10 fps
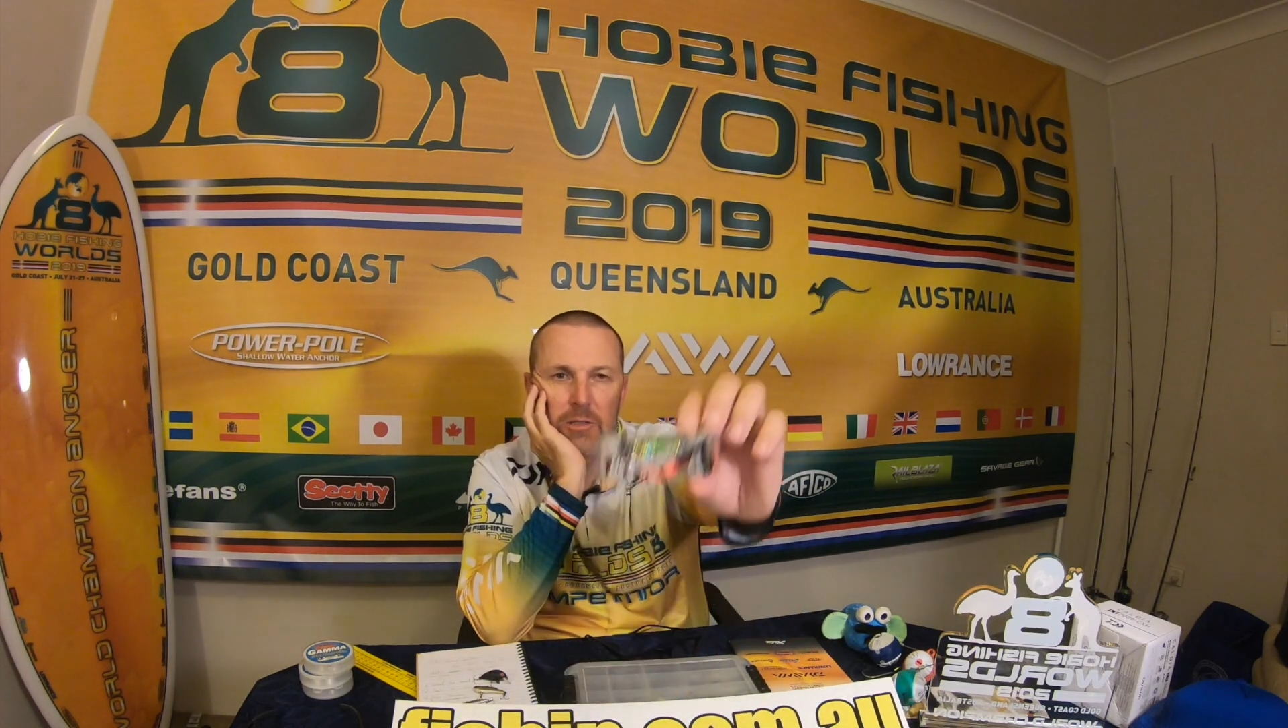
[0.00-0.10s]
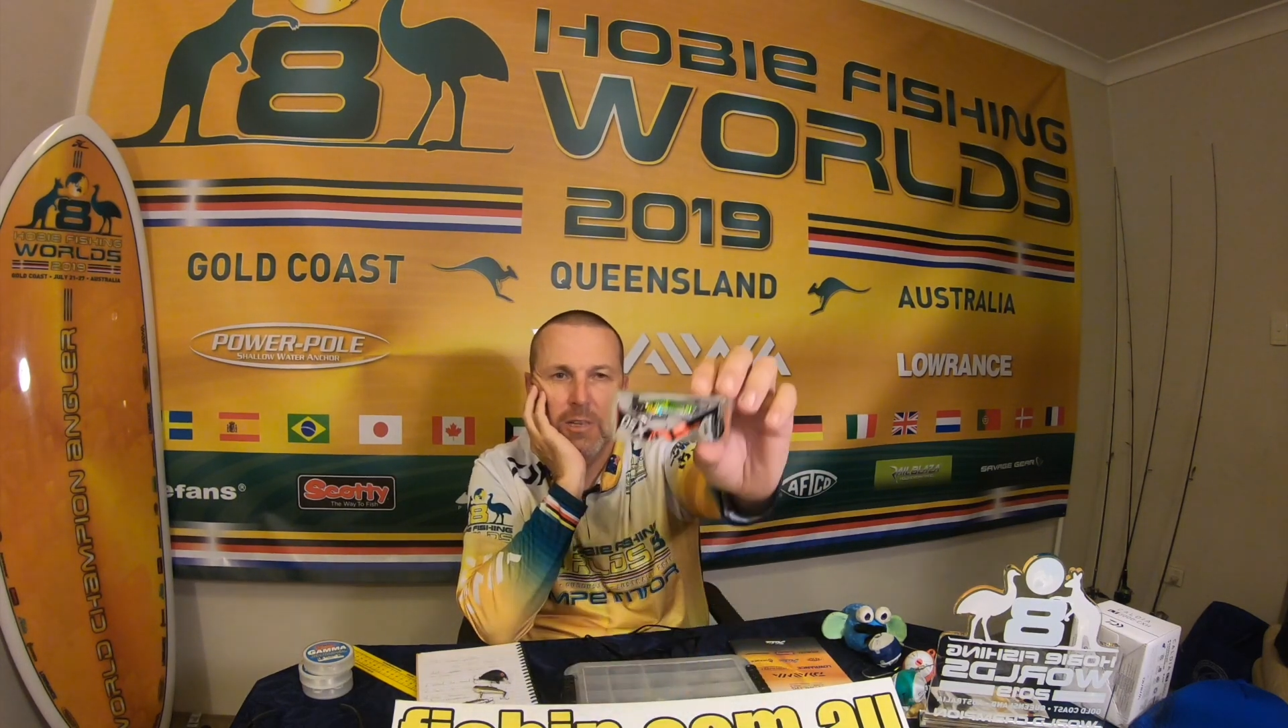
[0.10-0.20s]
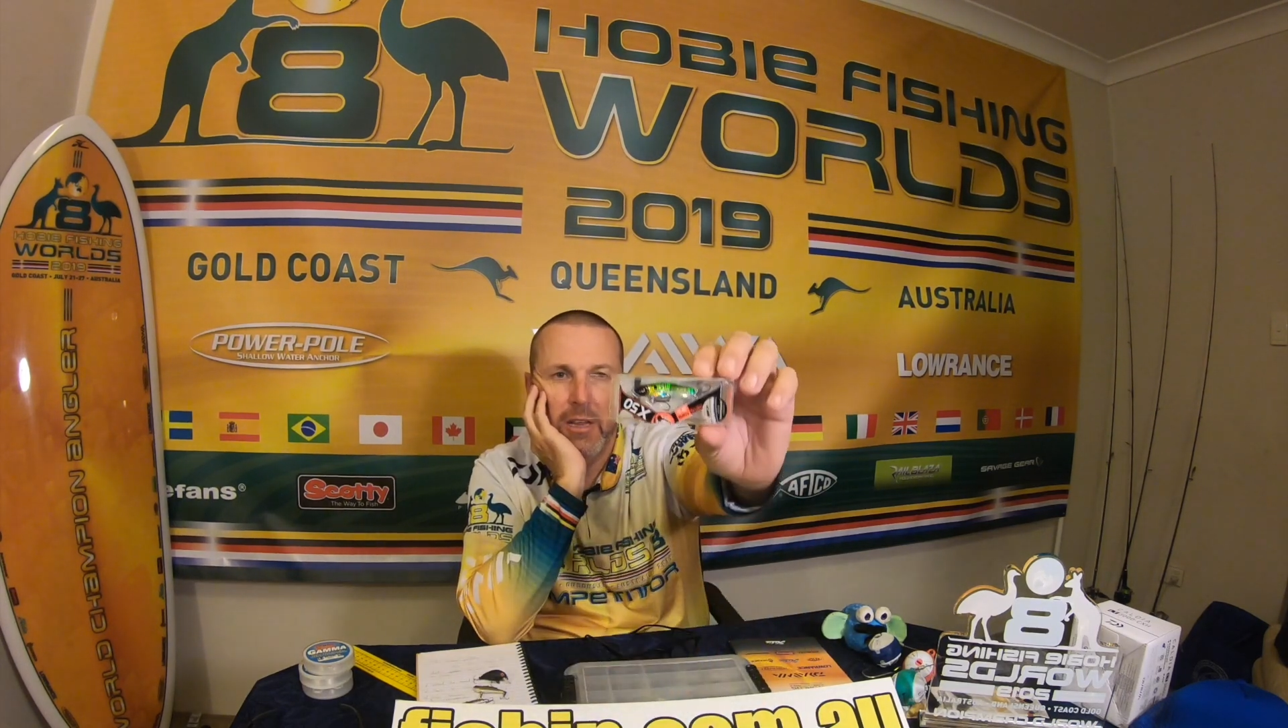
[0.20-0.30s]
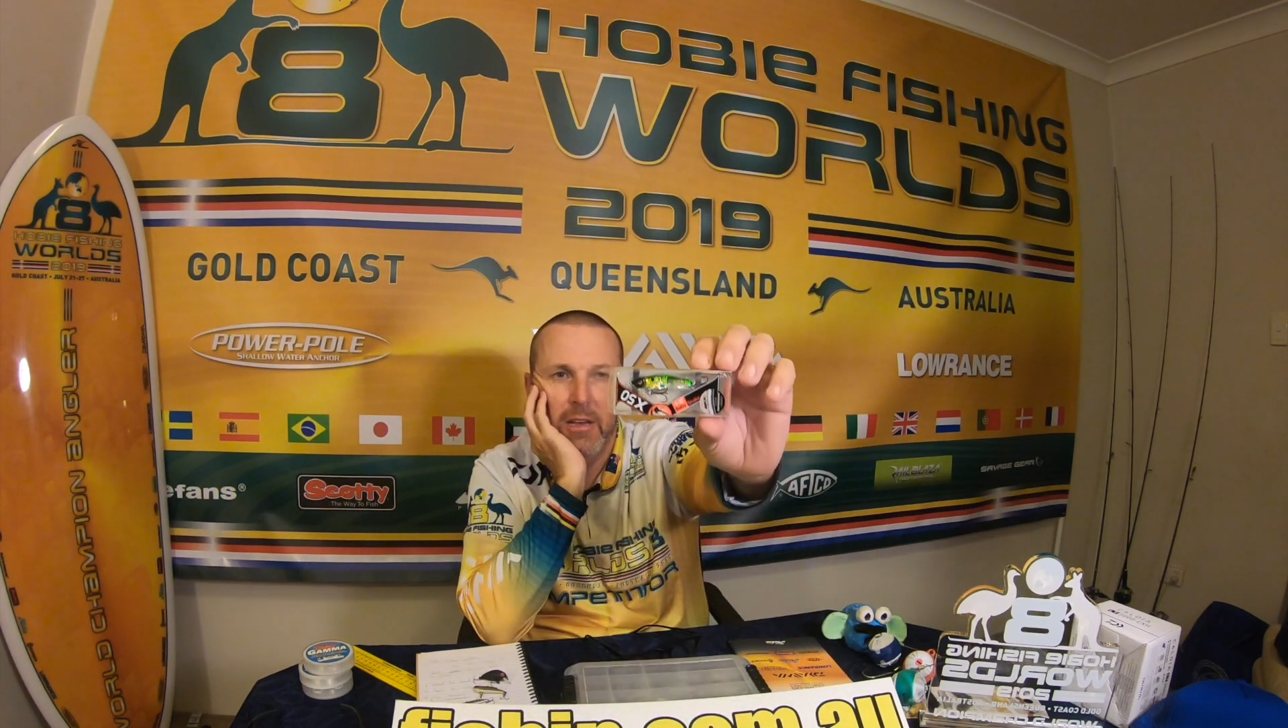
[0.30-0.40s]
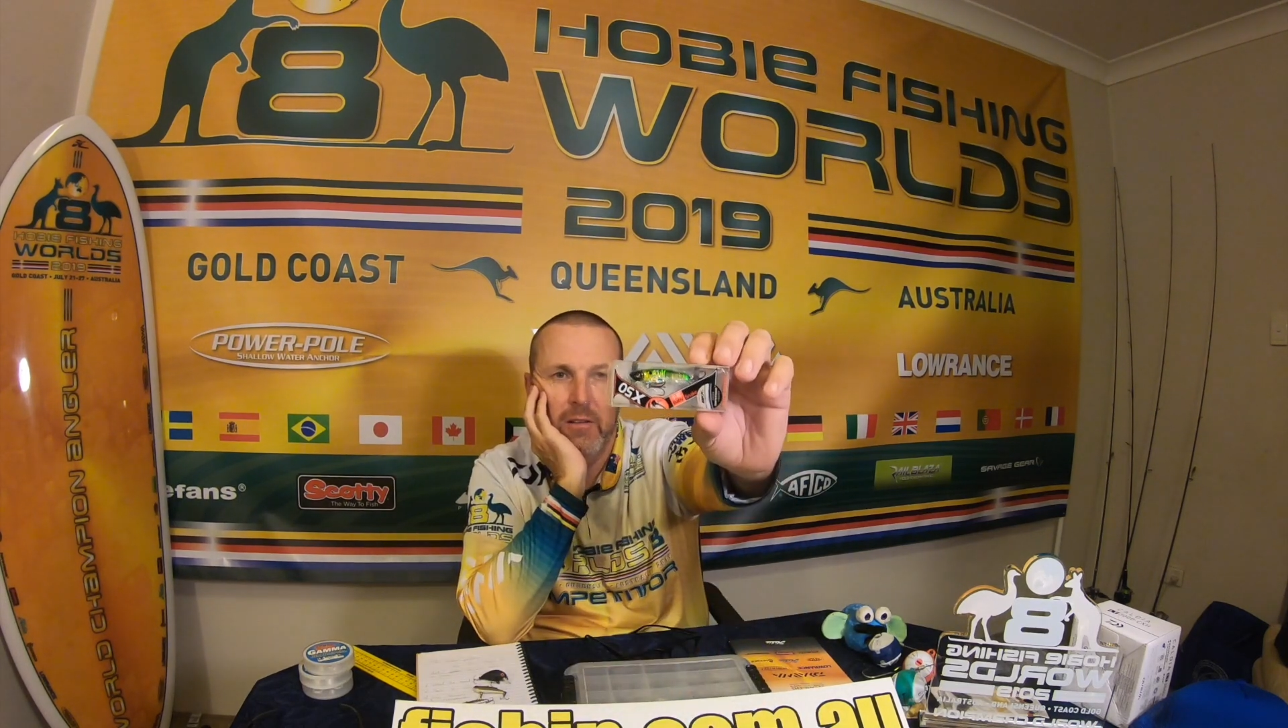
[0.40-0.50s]

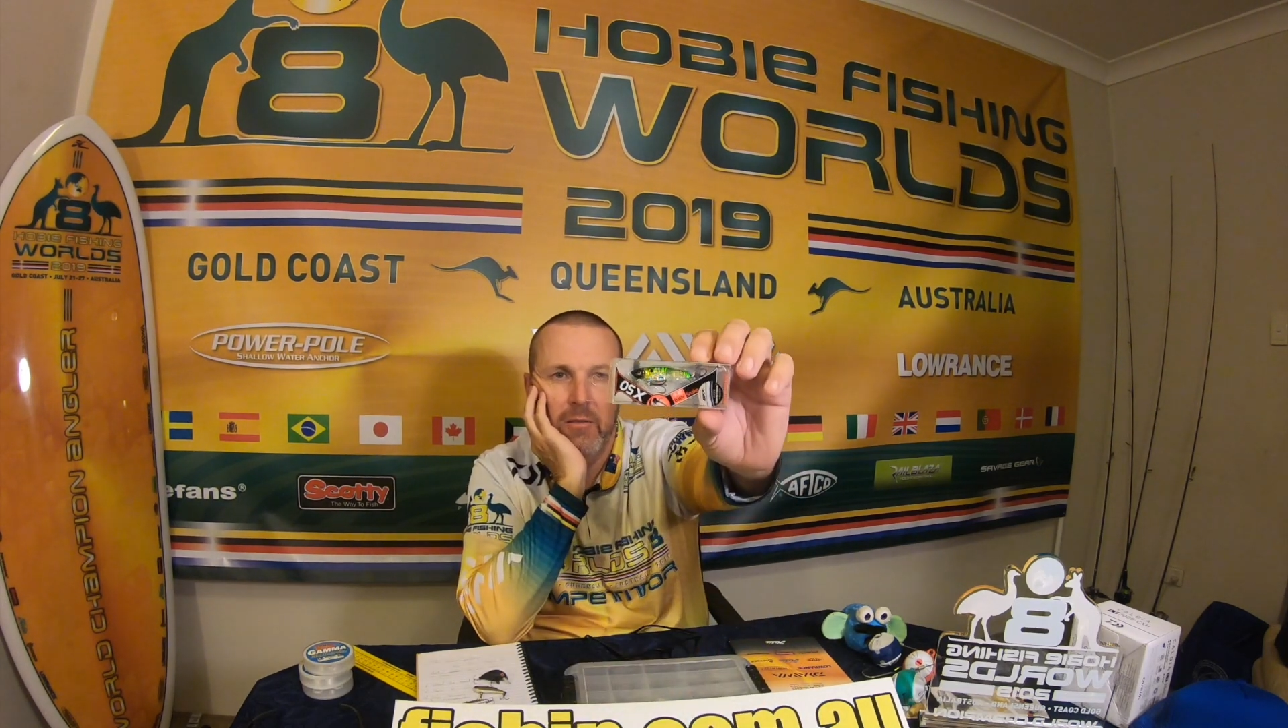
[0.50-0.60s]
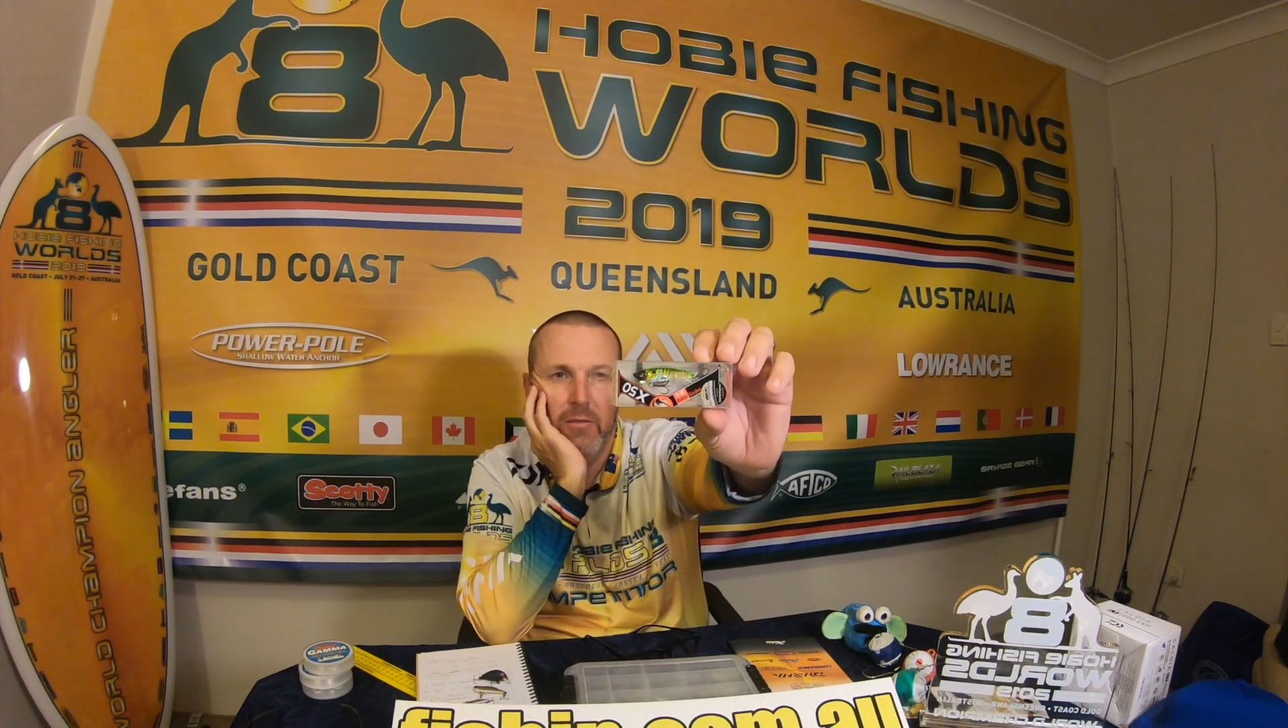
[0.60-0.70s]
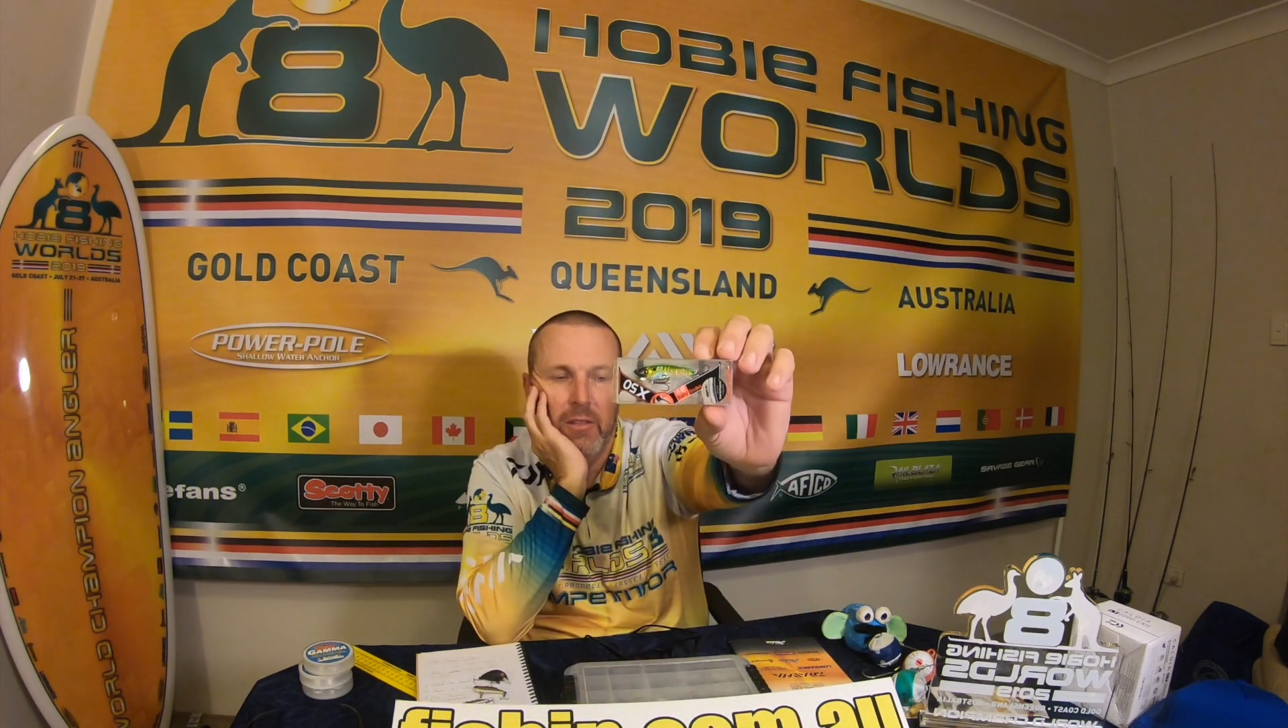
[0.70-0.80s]
that now,